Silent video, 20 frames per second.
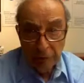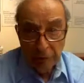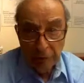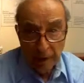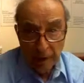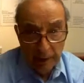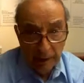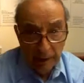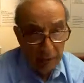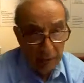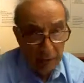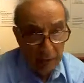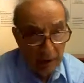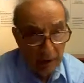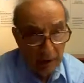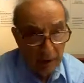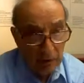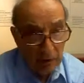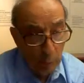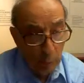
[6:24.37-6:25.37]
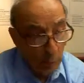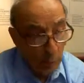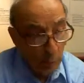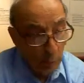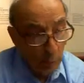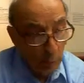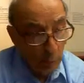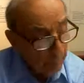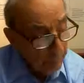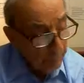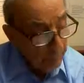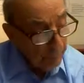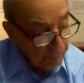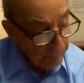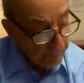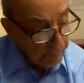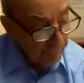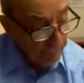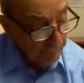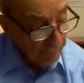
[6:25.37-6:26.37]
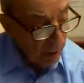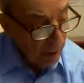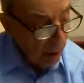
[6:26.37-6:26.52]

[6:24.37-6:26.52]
and I emphasize the word comprehensive,